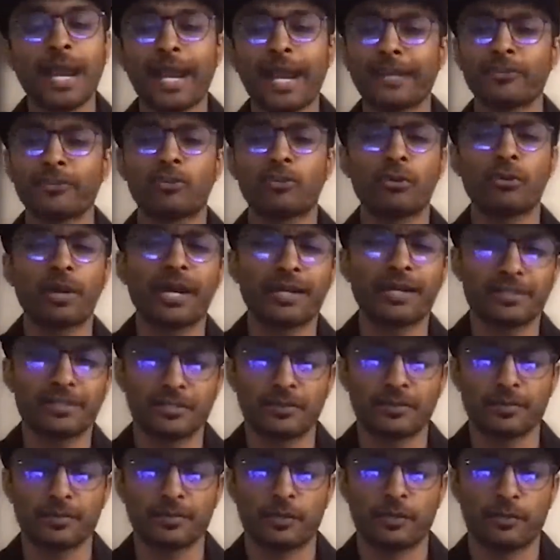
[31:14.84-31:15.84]
and
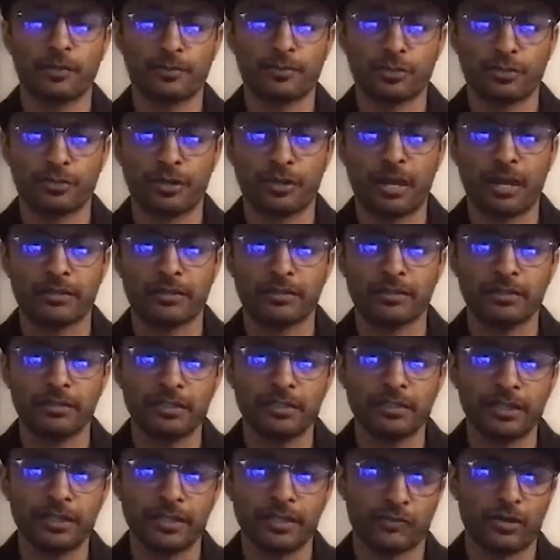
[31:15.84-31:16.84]
great subscription
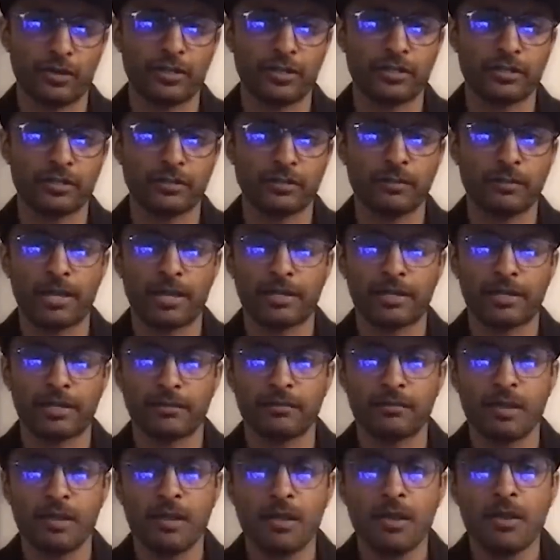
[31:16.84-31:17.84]
analytics right in the back
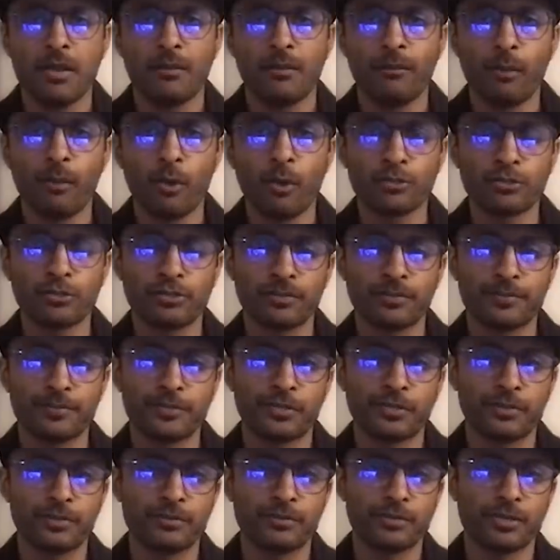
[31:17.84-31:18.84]
end most
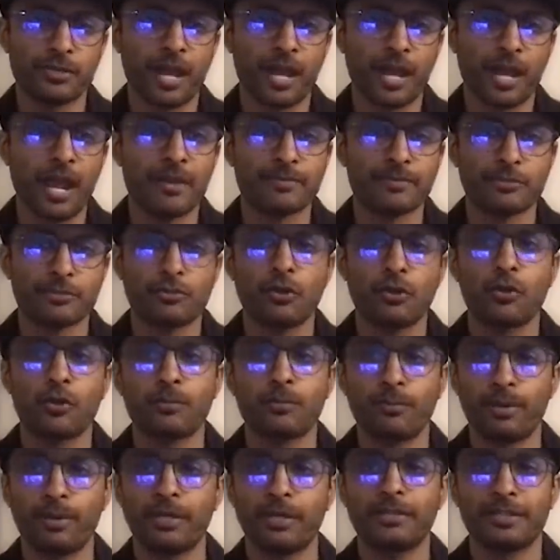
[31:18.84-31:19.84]
subscription apps
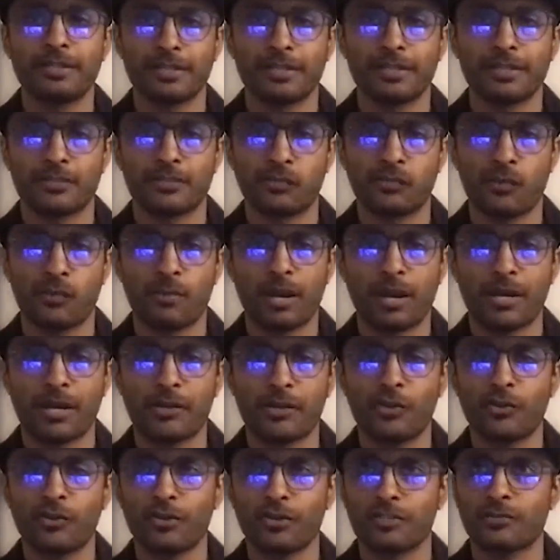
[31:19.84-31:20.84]
don't build this for
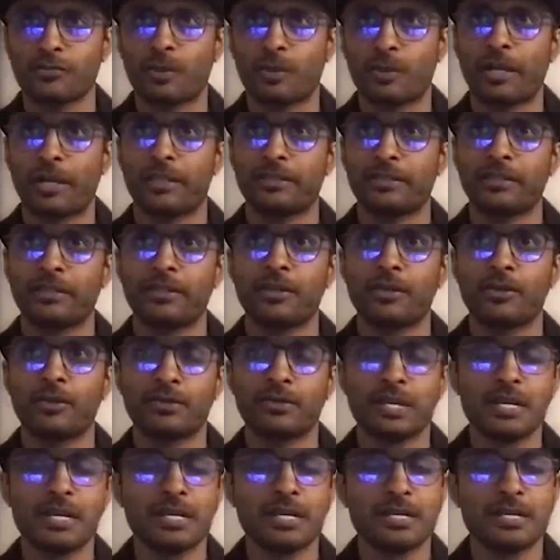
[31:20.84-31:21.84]
brand owners where they
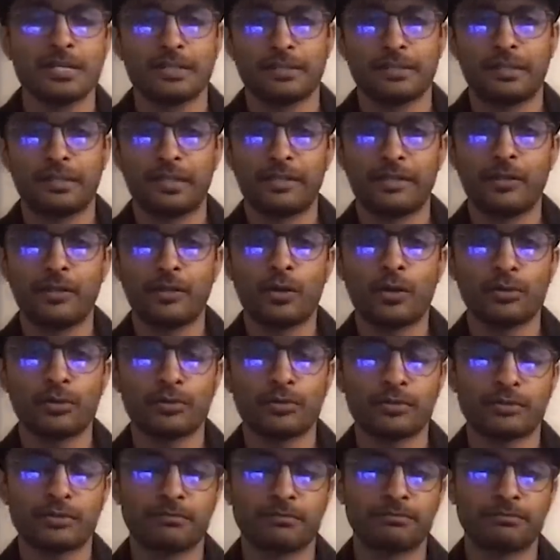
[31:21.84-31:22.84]
don't they
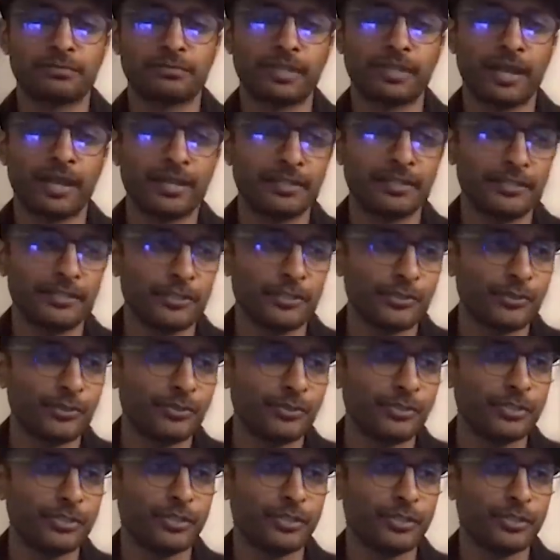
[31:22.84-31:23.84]
don't tell
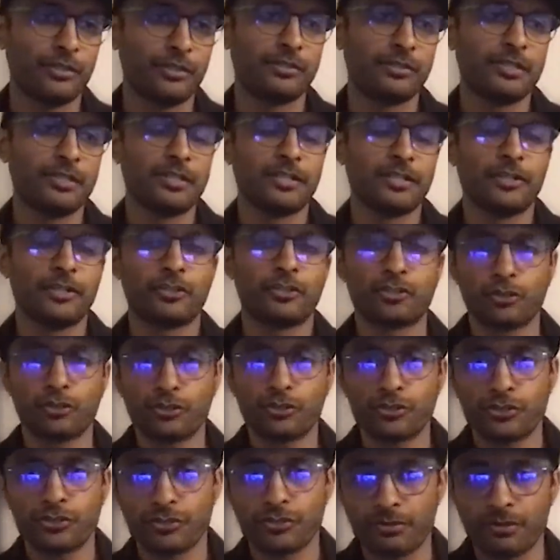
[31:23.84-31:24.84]
you you know
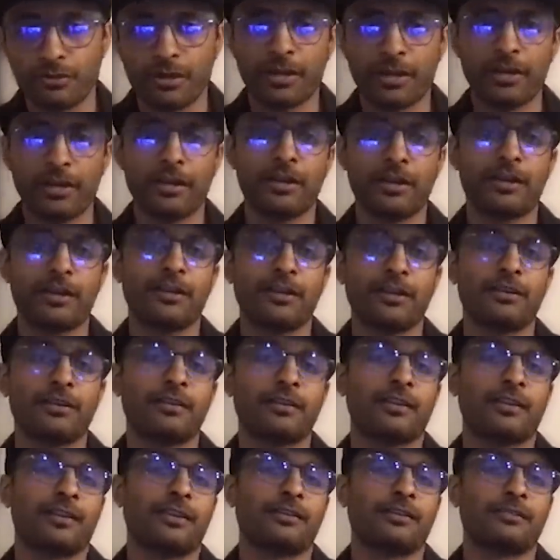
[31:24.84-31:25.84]
attrition rate
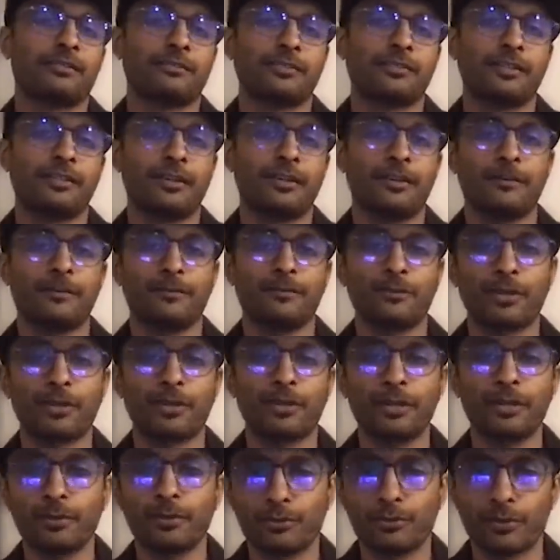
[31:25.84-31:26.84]
and you know
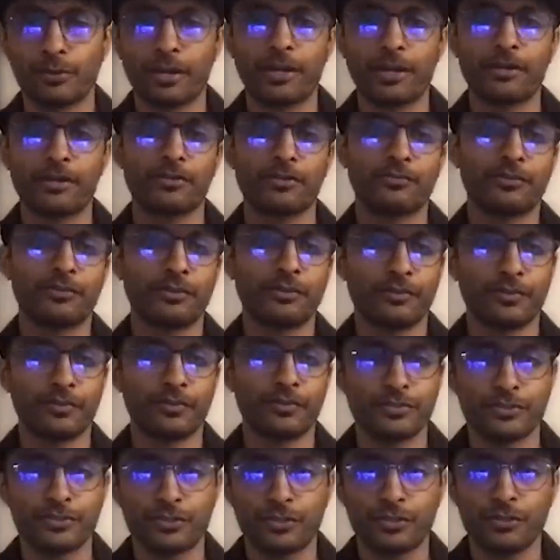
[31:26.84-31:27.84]
rebuild rate of
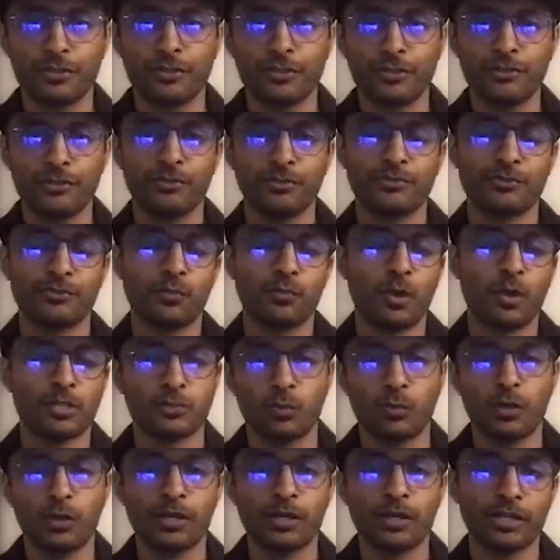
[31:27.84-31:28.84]
different SKUs,
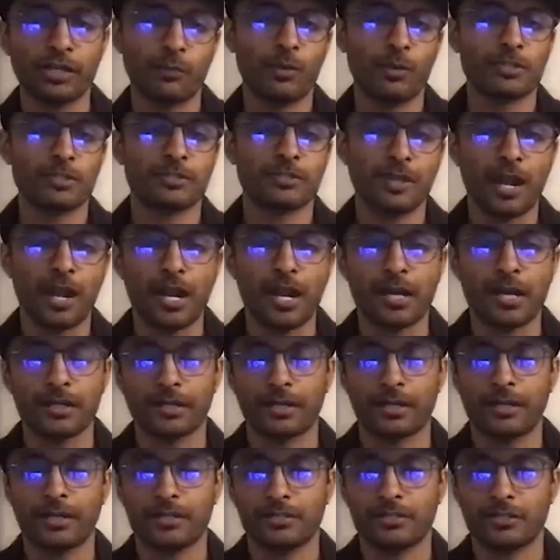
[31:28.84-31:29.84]
what's working what's
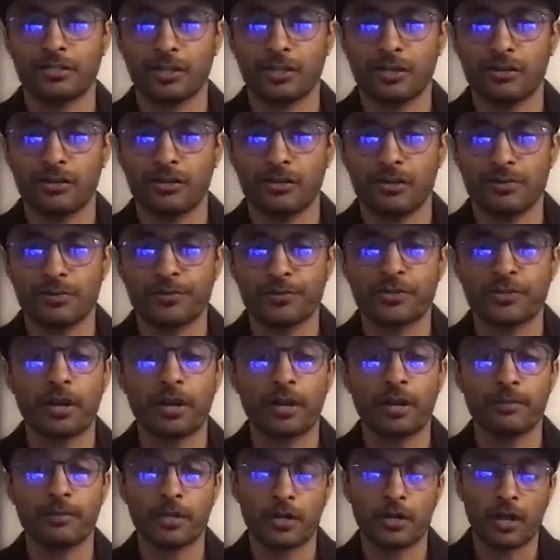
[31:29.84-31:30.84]
not and so
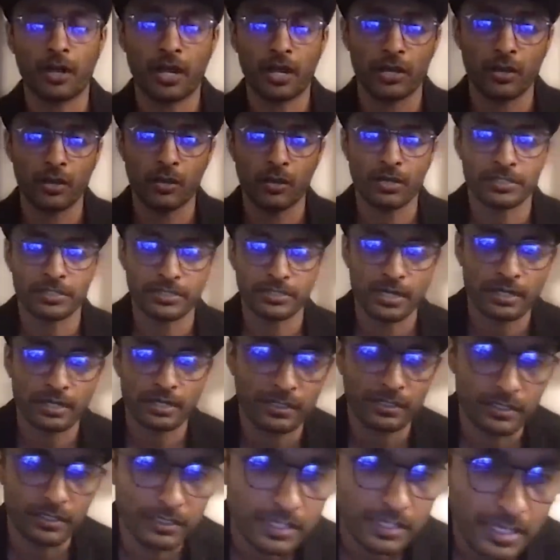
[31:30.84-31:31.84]
Upscribe.io has
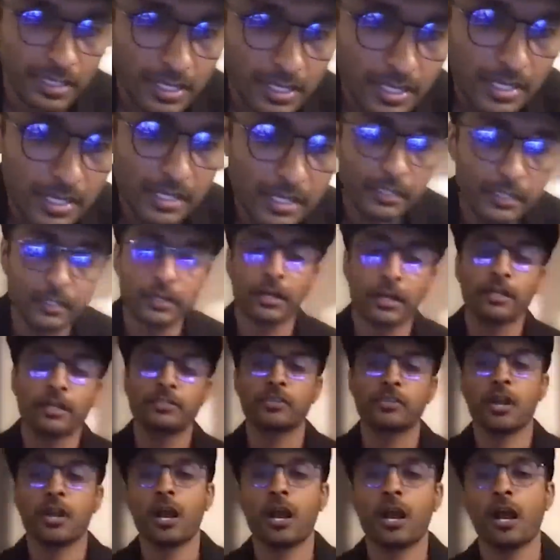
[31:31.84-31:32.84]
done a
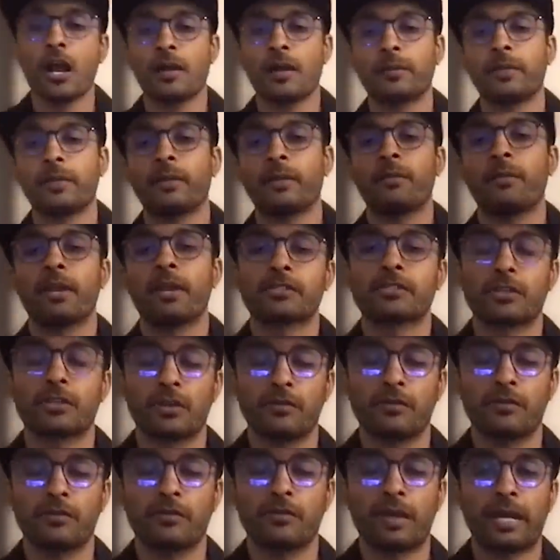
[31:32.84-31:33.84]
great job. They're based
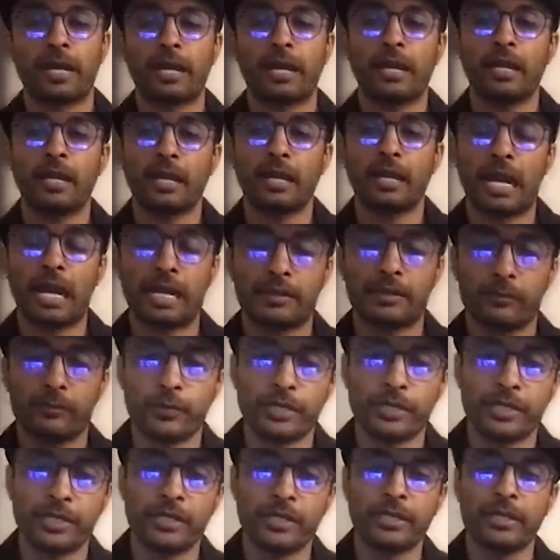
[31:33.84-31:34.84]
out of LA, and
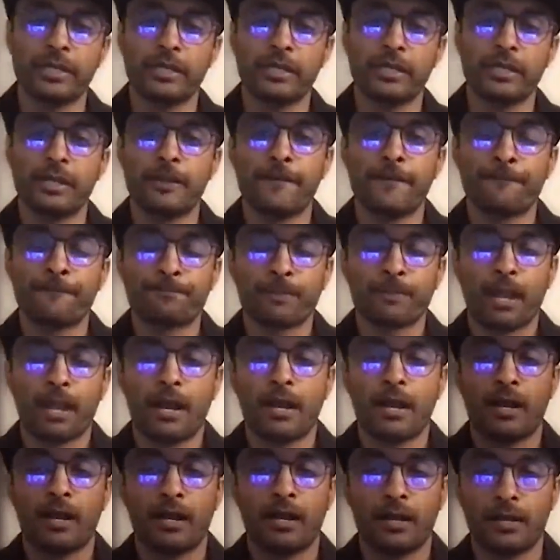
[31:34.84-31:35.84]
we
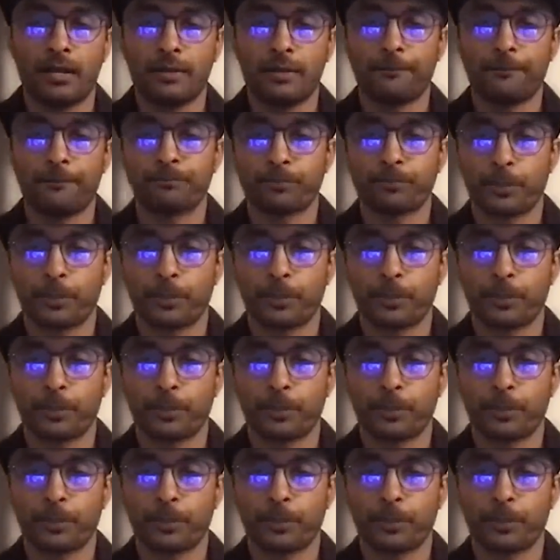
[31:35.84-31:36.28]
are uh,